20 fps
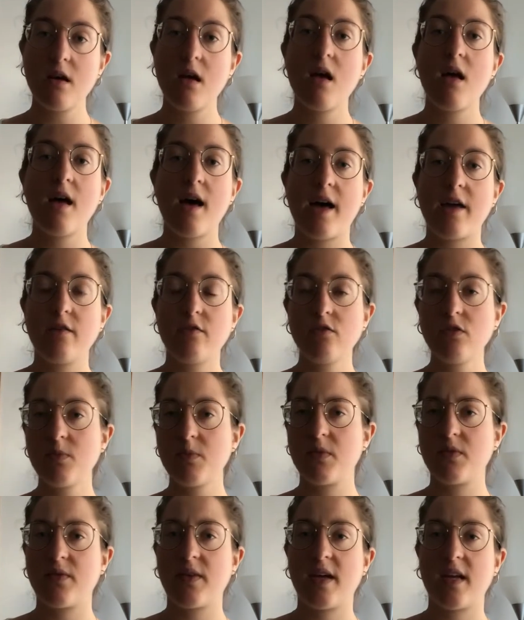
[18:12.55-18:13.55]
I also
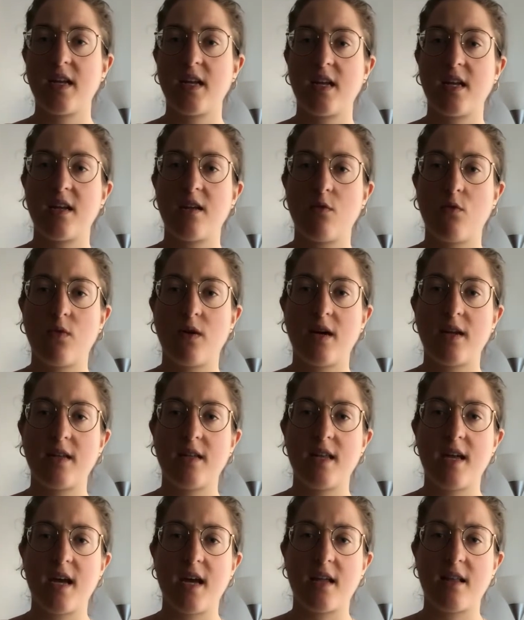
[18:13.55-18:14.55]
provided one
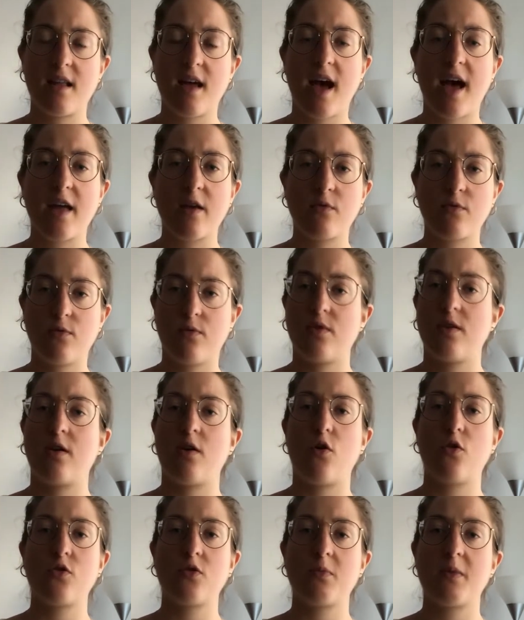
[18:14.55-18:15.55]
that I would
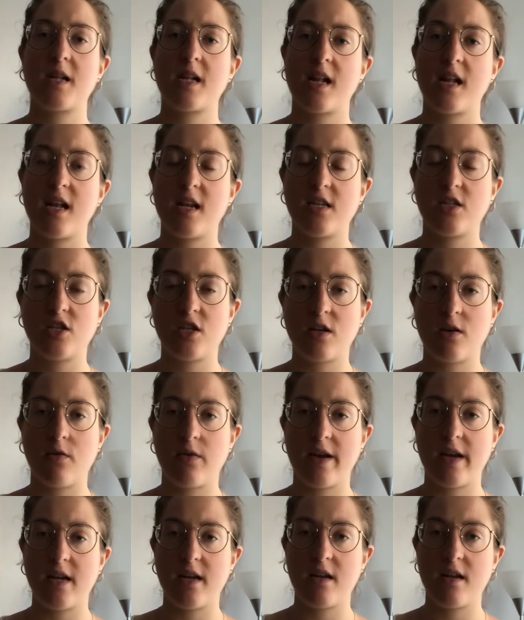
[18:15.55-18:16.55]
automatically
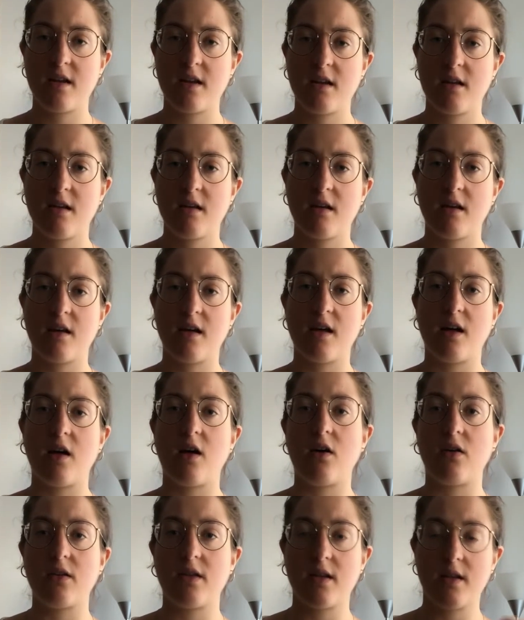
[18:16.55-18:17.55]
generate on the
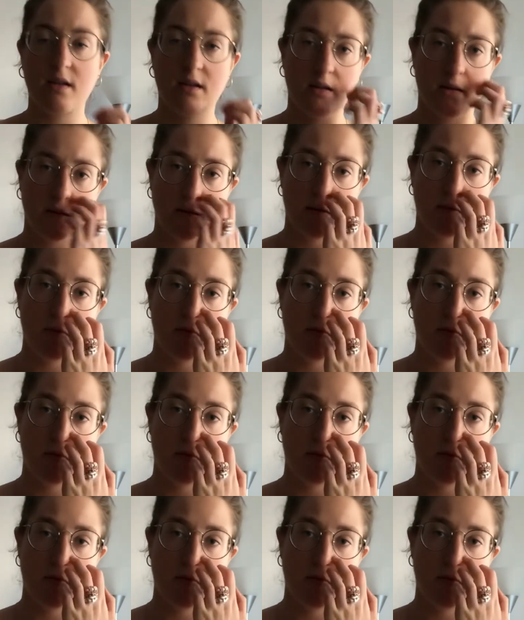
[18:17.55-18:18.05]
university